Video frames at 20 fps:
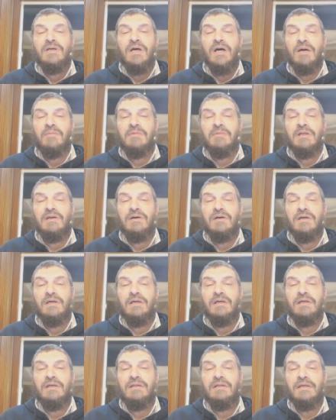
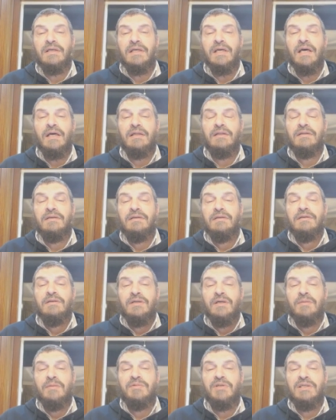Amaloin, again,
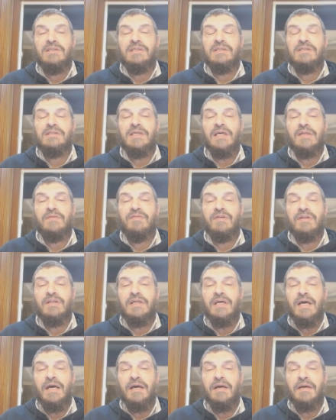Rabbi Yossi said for
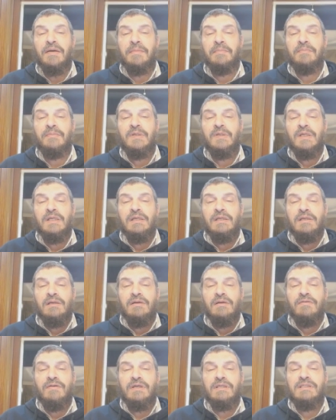them,
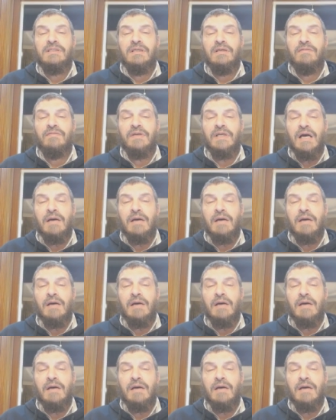it says